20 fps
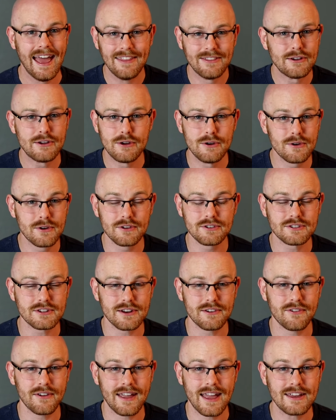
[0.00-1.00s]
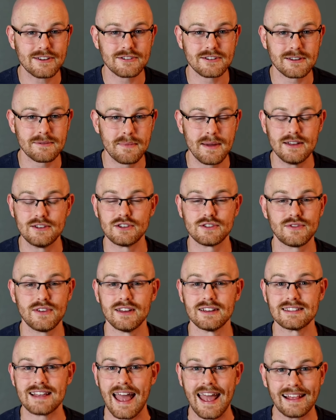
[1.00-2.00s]
And the Google certification to me just
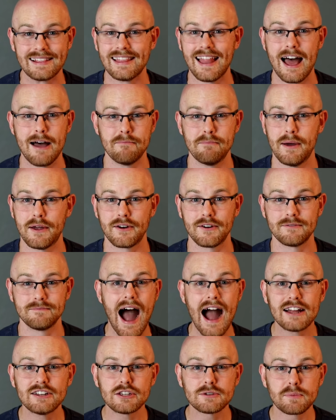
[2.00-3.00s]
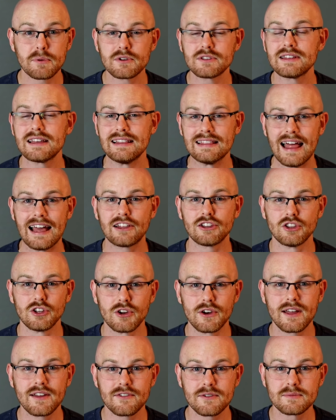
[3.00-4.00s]
feels a lot better. I just personally like
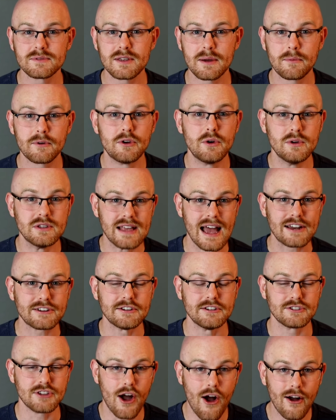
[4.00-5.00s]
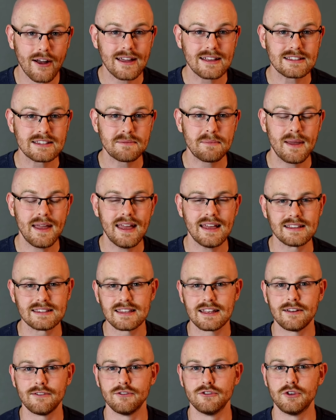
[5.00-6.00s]
learning from someone who is actually talking to me
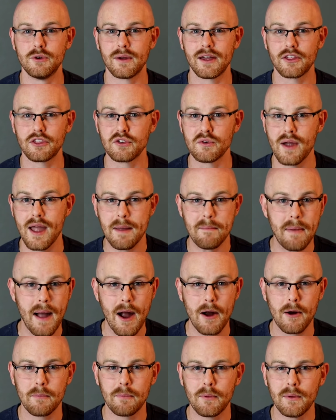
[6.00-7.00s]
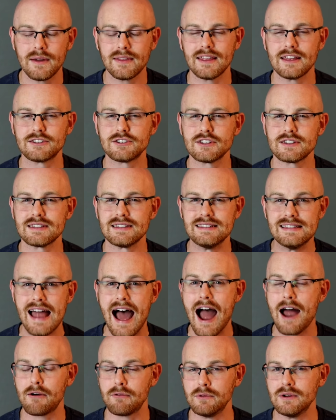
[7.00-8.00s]
instead of doing it through a PowerPoint. That's just
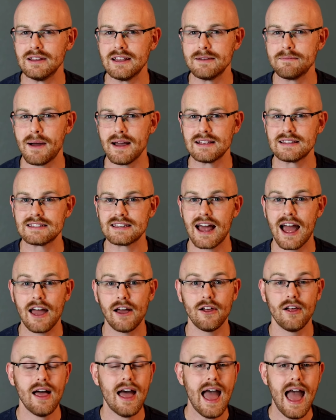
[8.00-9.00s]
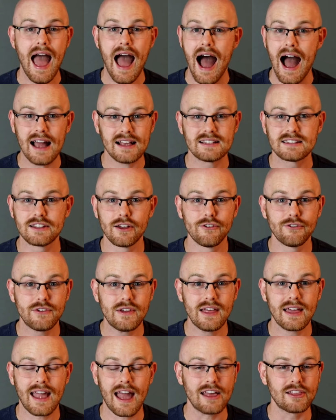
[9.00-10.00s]
not really my style. I still
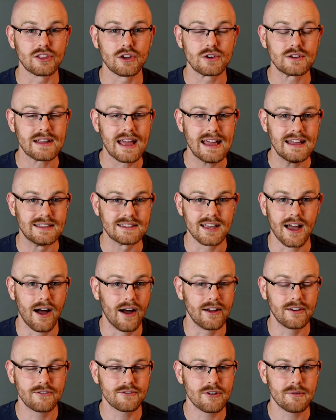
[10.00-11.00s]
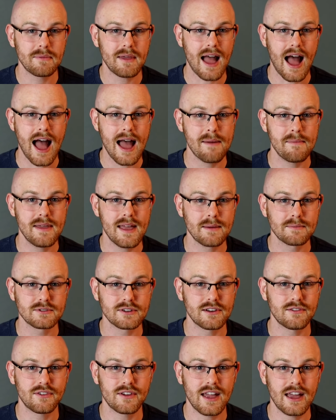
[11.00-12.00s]
feel like I learned a ton from the IBM
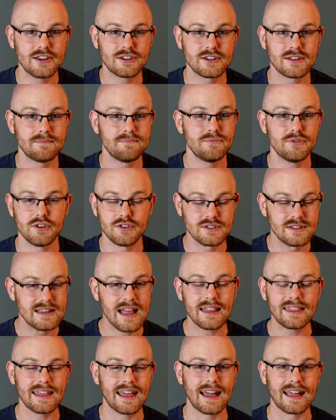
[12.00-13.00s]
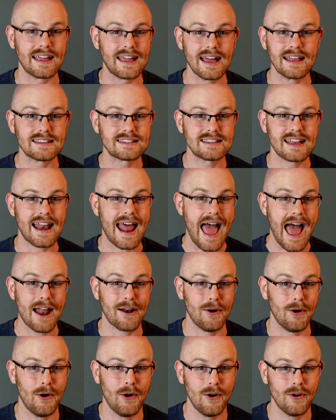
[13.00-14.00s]
certification. There's nothing against it
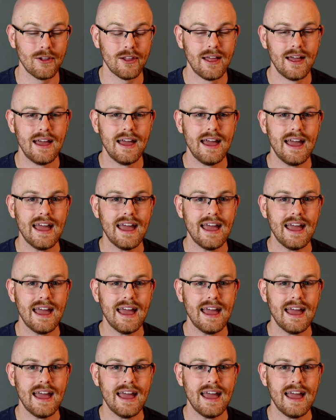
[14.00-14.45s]
at all.